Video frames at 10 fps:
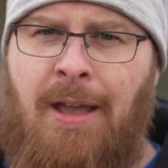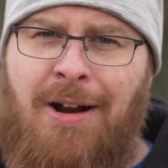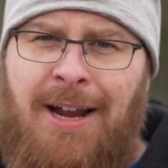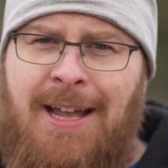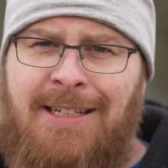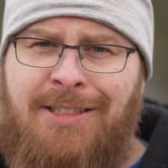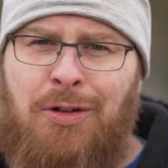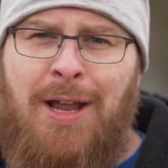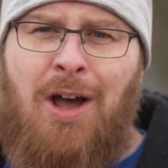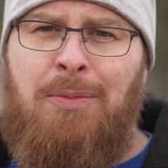All right guys, so
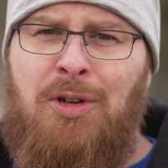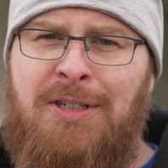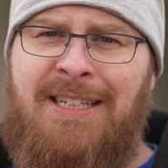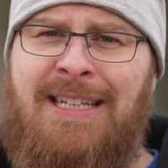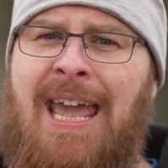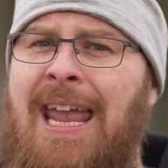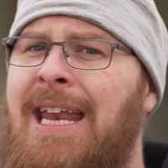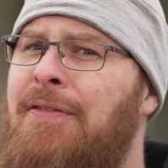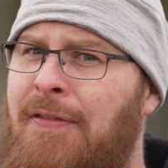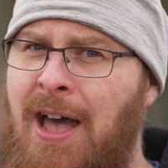now I'm using the
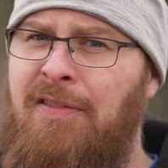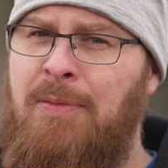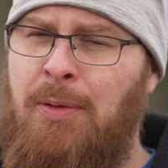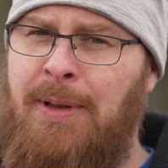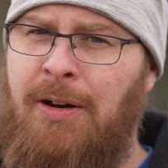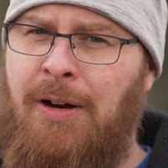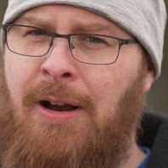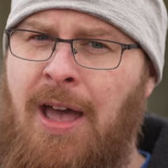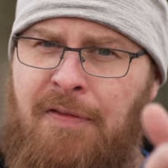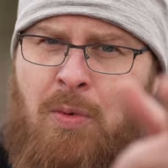85 millimeter
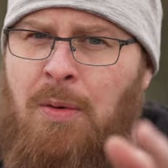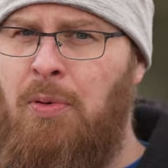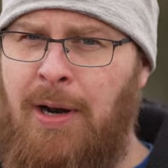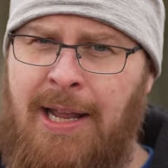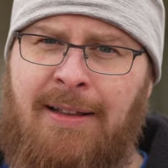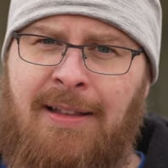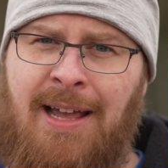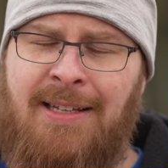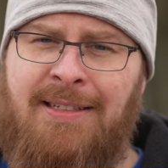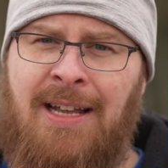f1.8
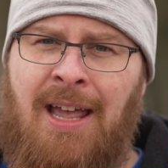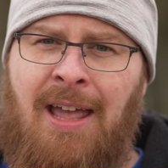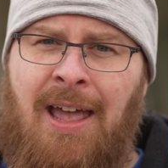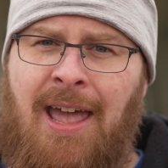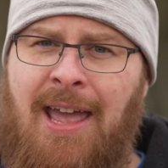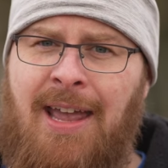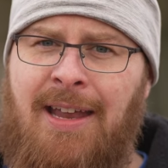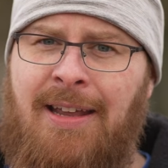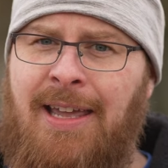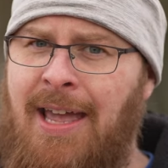lens
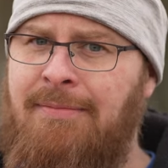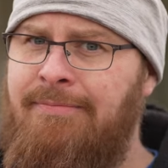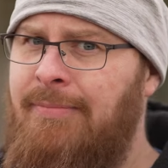and again,